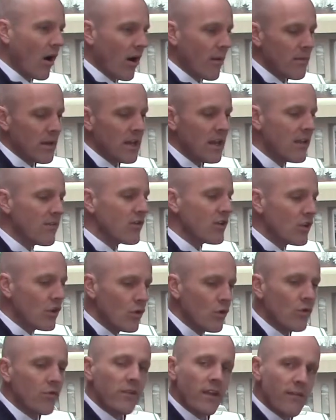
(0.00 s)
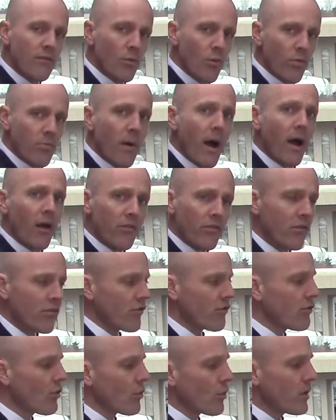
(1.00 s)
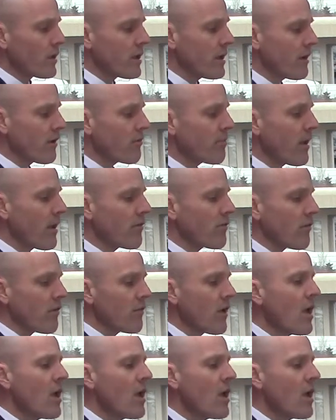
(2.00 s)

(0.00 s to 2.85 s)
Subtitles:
I mean, even used, even with miles, these are still really expensive.